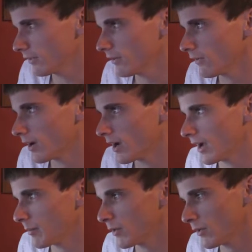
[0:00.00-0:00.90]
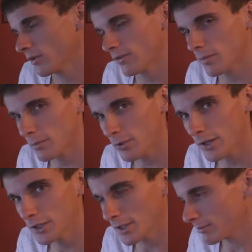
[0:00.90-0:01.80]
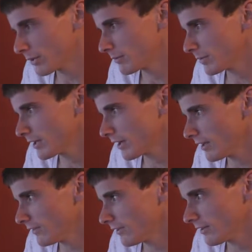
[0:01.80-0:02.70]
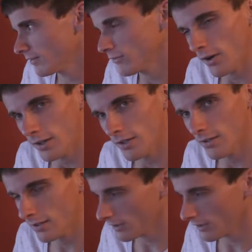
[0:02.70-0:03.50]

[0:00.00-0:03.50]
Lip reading: So I'm to something pretty cheap because fuck it.